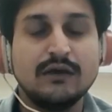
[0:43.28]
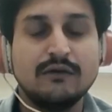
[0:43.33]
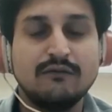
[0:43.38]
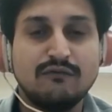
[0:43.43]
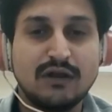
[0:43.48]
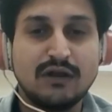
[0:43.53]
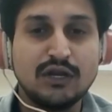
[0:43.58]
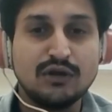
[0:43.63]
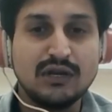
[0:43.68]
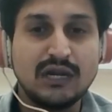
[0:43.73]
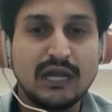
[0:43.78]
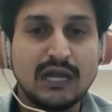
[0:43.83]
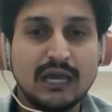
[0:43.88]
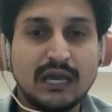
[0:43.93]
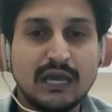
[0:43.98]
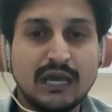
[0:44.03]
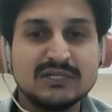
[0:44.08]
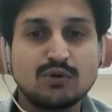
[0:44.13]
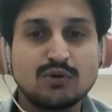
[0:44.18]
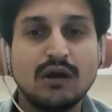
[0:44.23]
When your
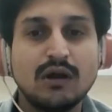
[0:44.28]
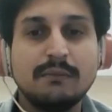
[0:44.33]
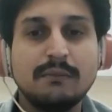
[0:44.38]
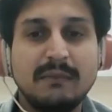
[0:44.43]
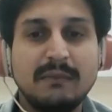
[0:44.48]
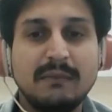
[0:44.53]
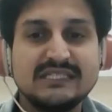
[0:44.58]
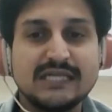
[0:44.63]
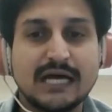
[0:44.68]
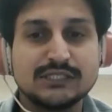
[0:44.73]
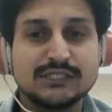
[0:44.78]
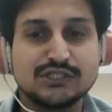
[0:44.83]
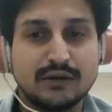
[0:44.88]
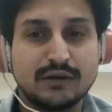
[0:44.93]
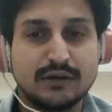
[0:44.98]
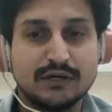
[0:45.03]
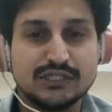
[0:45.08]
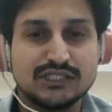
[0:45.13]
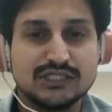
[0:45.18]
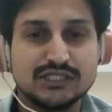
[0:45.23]
name is called, please ask
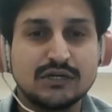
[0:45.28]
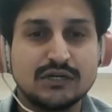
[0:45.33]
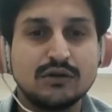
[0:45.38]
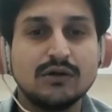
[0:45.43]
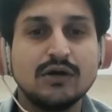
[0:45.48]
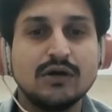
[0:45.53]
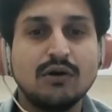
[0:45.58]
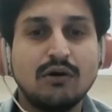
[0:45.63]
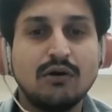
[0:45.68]
your question.